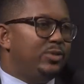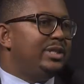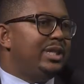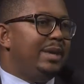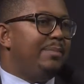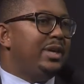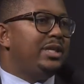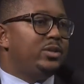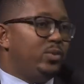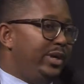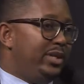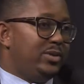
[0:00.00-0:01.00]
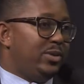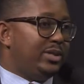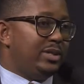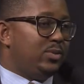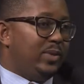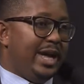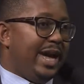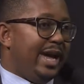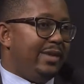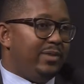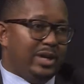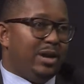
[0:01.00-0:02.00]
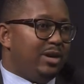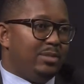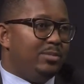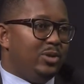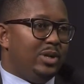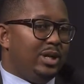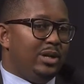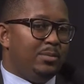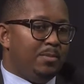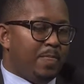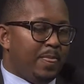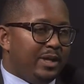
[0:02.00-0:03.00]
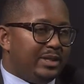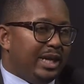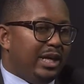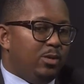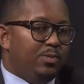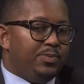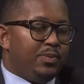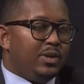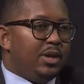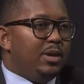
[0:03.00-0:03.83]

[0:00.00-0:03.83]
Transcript: use the immense resources we have in our community to help